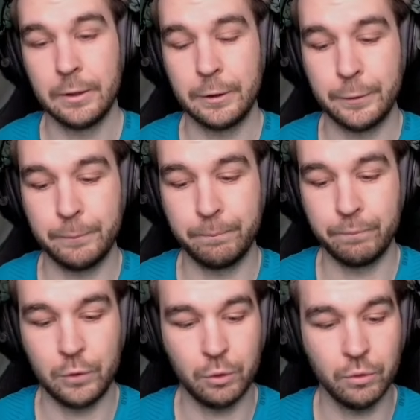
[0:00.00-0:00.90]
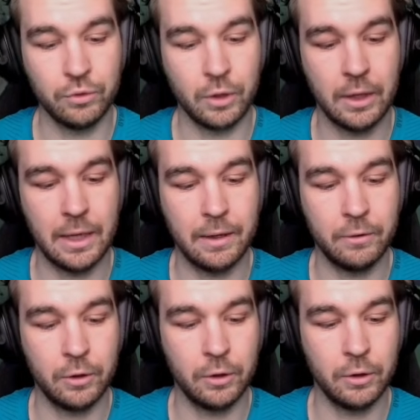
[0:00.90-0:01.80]
You're also going to
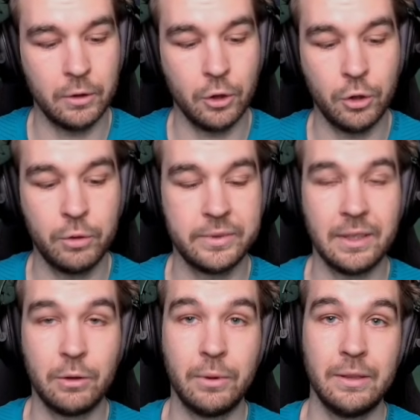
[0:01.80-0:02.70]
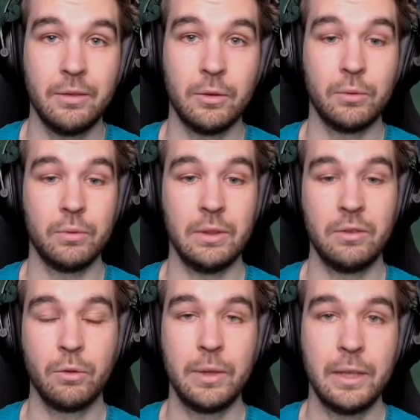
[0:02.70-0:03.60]
have 100% crit, so it's
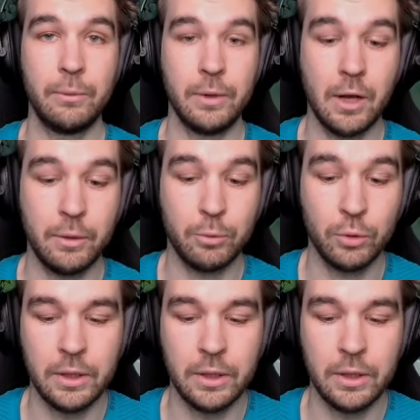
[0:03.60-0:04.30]
completely reliable.